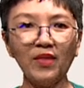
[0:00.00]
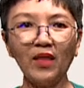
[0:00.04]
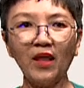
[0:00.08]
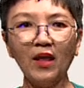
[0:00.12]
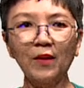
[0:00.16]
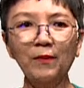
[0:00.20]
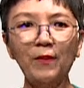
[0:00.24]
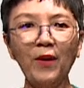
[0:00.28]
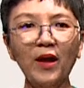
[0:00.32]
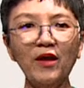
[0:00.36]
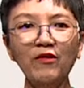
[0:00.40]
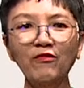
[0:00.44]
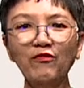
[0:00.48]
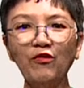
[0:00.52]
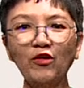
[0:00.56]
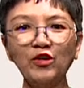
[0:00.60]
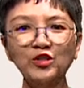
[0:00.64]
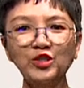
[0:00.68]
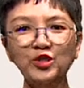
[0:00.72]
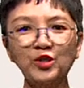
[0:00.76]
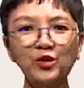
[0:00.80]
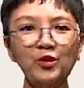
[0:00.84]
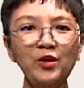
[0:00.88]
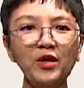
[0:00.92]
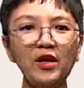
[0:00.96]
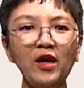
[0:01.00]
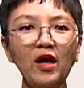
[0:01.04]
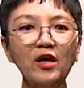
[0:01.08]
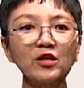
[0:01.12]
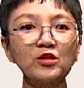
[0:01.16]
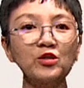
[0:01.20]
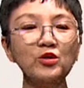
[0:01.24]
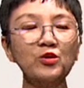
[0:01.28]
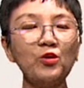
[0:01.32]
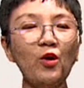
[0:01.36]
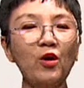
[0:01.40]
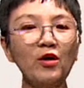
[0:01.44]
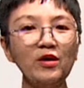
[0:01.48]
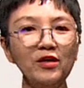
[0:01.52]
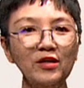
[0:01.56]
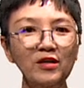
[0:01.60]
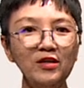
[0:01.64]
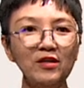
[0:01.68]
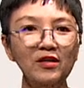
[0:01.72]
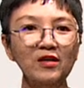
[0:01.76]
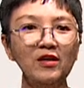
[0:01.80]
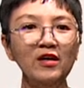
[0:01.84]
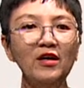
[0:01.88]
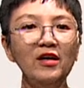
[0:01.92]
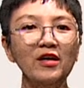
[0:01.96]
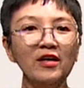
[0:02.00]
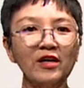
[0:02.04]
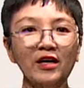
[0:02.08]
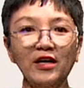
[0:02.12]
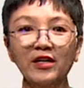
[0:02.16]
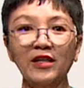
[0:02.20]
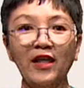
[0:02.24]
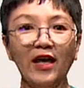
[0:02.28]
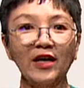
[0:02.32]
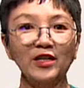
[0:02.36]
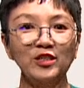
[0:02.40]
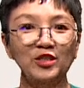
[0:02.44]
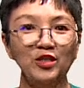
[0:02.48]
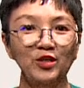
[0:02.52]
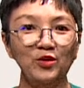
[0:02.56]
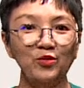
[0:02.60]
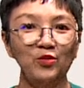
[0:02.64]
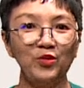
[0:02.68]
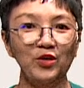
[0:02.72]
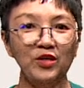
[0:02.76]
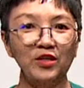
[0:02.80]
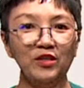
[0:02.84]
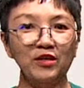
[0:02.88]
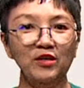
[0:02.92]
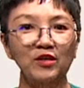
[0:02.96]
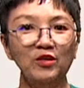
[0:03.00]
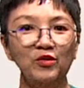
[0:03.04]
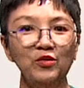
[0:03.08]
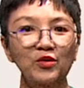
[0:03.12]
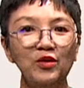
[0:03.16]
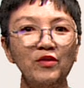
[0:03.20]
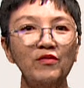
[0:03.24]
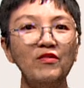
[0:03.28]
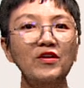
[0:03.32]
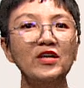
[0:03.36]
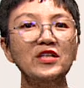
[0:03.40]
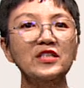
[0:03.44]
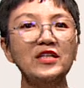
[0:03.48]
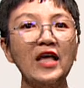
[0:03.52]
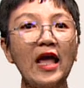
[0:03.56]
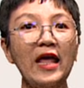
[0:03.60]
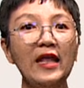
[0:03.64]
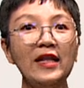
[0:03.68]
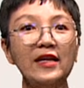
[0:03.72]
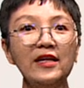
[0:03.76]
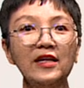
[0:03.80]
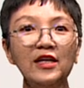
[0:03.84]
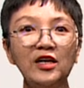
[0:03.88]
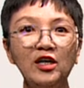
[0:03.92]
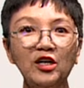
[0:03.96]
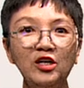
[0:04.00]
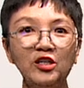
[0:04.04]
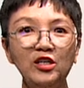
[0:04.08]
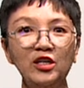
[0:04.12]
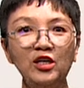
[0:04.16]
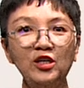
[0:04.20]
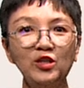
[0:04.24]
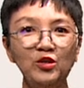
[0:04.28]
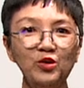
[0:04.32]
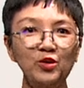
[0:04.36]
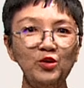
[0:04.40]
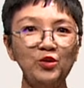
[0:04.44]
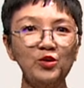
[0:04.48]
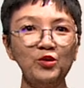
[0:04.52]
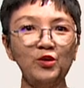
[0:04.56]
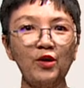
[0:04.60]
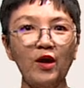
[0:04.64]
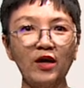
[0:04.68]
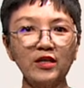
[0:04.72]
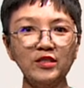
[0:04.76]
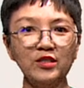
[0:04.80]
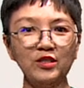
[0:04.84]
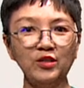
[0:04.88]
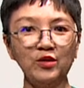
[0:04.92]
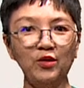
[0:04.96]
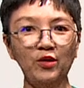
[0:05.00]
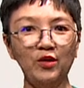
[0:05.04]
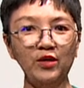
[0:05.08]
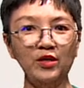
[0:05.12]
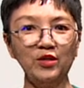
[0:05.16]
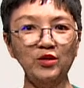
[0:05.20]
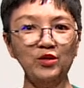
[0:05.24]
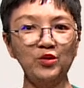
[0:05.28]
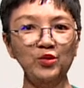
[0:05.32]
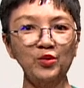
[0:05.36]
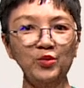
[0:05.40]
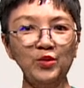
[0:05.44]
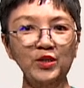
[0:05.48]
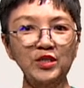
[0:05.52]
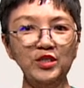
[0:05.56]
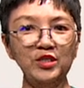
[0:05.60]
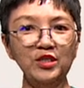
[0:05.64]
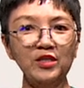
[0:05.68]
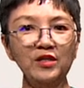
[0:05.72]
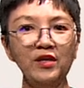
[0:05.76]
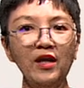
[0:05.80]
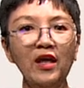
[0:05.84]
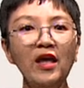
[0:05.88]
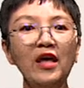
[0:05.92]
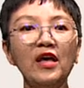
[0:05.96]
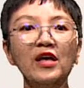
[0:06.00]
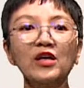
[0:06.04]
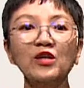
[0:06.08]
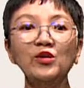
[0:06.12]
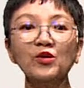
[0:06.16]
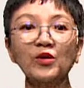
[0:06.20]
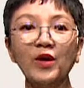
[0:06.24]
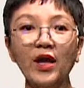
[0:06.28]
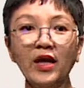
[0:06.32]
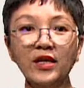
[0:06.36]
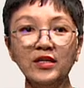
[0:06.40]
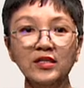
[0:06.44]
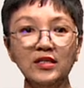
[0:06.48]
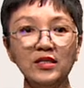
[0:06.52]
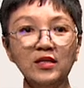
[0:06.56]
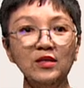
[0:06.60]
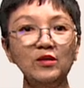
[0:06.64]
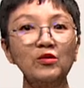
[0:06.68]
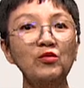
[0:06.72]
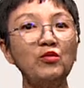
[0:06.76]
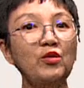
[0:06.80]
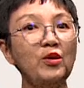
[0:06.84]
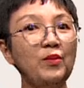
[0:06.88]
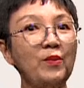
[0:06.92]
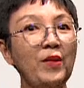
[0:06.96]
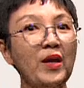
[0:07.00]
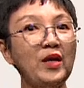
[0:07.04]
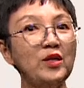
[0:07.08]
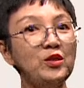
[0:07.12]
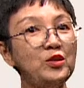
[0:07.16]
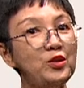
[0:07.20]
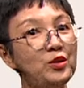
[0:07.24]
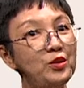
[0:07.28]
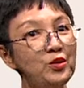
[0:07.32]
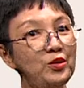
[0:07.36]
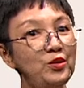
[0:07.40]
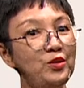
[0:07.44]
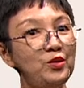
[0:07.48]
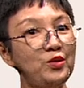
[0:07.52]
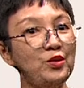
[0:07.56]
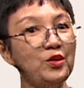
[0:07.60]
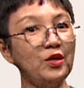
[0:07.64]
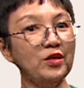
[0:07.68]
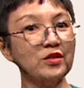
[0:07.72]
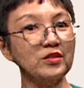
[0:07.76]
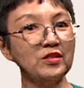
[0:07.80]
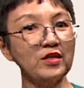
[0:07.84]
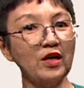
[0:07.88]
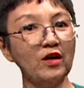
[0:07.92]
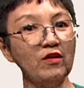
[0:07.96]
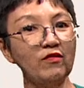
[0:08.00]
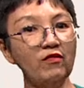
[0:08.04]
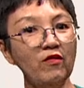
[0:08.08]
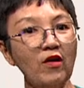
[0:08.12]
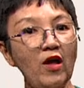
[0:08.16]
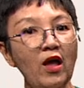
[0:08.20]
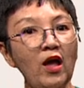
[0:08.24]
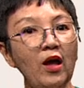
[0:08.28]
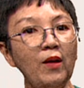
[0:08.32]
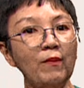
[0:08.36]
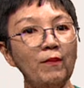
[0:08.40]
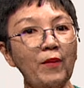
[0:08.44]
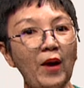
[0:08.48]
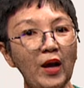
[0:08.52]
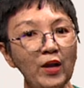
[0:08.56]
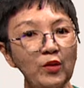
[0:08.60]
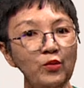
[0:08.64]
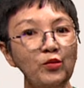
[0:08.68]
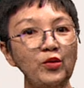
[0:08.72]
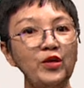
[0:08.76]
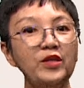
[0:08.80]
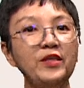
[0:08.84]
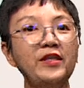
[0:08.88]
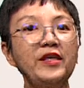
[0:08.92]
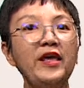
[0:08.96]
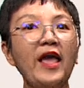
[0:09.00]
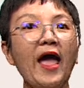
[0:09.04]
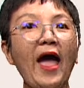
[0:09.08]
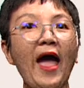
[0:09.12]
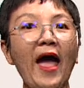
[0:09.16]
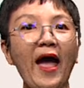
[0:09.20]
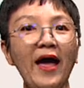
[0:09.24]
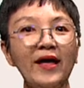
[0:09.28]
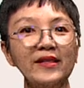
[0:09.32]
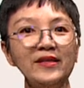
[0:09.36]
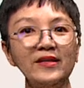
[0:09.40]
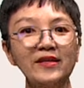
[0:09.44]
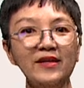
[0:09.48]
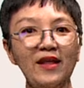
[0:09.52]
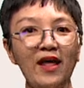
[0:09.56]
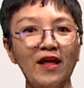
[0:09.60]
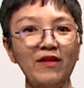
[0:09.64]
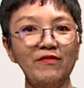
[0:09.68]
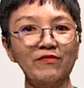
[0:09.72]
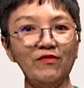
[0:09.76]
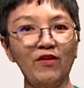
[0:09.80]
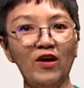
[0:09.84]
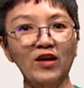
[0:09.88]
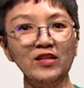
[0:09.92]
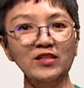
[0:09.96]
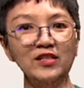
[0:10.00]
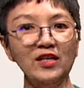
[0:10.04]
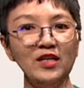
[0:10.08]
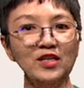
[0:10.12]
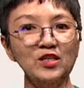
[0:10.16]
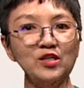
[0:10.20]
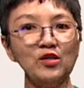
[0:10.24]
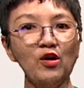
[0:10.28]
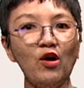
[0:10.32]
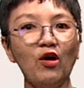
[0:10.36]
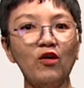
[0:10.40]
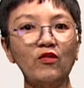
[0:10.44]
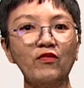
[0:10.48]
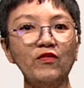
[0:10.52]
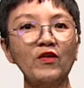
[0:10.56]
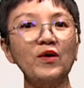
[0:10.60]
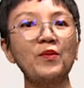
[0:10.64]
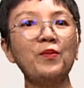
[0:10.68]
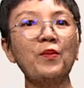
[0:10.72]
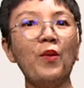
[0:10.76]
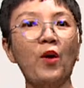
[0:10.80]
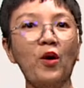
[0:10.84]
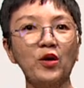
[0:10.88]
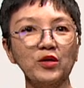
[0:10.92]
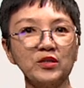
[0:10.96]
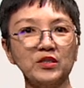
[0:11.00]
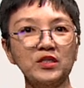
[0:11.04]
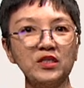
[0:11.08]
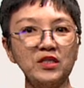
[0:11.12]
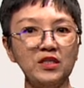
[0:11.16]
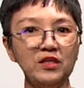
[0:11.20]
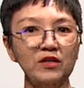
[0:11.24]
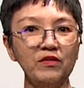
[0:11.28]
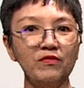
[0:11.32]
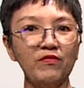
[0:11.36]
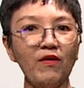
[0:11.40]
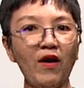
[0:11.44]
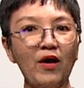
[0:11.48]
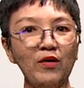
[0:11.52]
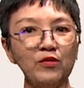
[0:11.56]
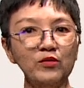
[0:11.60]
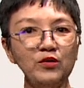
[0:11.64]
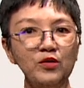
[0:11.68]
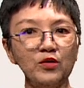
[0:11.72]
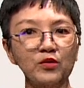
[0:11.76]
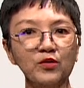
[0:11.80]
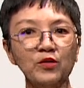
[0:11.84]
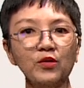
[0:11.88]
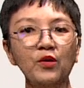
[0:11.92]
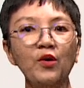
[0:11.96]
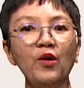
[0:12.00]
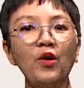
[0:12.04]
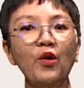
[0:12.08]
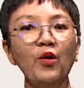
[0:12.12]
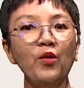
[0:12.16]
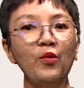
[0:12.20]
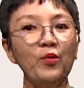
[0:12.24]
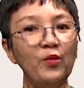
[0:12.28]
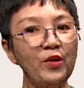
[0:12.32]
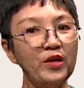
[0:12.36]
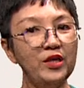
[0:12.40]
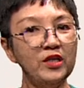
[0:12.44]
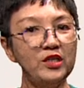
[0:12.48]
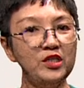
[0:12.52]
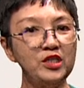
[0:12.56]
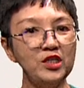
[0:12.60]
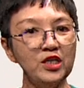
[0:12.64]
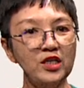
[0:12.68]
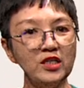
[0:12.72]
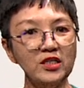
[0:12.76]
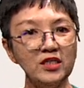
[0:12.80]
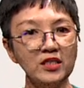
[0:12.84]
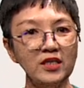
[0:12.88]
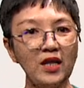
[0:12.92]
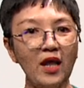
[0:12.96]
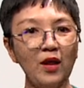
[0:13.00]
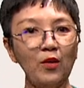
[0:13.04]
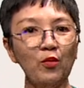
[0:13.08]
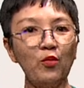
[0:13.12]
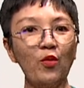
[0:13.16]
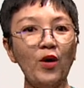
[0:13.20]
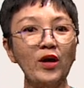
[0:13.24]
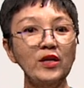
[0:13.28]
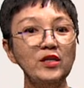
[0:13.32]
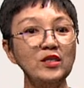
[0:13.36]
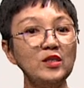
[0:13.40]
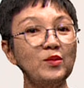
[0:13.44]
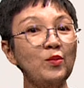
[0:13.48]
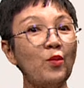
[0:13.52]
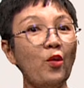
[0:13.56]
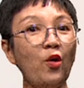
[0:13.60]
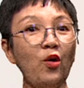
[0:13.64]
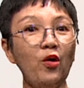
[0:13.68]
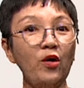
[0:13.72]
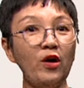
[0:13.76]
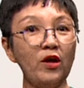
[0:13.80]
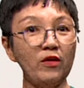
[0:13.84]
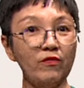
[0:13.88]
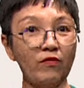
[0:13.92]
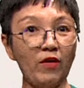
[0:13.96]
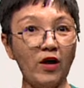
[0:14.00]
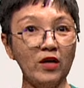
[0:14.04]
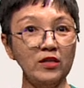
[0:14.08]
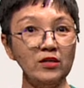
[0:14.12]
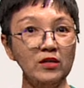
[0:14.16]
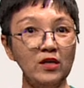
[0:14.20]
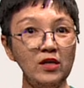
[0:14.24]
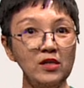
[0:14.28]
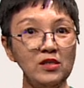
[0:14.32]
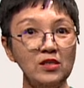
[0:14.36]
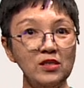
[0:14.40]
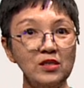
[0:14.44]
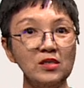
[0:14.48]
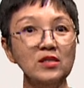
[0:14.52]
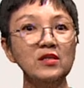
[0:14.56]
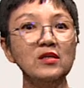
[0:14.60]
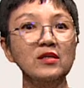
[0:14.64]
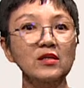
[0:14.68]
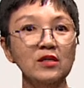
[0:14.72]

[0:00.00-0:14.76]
by fostering a stronger connection with the universe and learning to trust your intuition. You can still remain true to yourself, but with the added advantage of a positive outlook. With just that one small advantage,